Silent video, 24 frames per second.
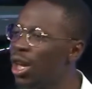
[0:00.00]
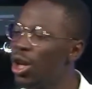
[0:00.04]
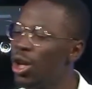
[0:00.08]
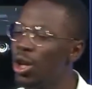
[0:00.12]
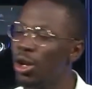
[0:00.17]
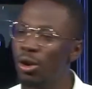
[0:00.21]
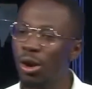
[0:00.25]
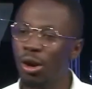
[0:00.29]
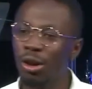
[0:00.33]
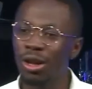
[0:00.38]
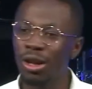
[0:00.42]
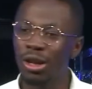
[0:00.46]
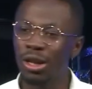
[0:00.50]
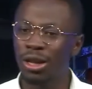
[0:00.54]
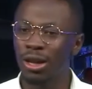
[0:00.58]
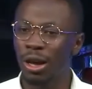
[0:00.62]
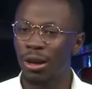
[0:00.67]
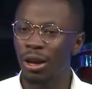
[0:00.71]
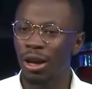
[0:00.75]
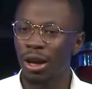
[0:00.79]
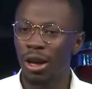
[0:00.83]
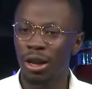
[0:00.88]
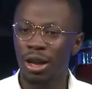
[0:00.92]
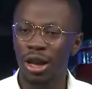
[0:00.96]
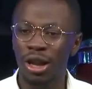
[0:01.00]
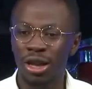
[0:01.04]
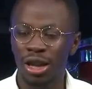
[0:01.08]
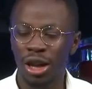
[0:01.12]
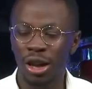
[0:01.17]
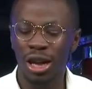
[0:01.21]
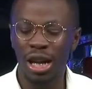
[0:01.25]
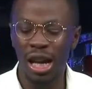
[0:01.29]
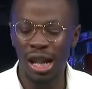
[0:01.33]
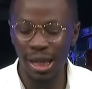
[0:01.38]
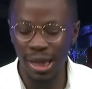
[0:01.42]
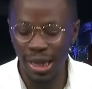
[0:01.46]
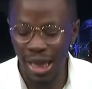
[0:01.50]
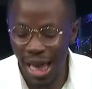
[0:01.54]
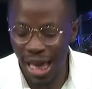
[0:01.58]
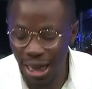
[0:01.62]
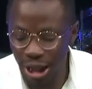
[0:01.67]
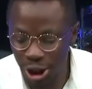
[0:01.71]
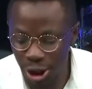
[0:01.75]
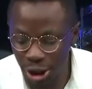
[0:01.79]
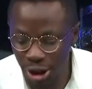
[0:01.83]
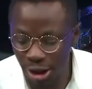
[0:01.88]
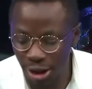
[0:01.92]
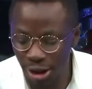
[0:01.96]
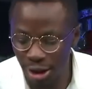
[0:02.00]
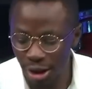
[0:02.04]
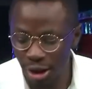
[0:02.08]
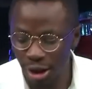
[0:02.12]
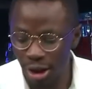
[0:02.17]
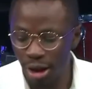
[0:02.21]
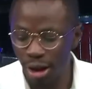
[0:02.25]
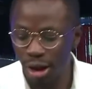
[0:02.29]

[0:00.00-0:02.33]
you know, there's a, there's a collection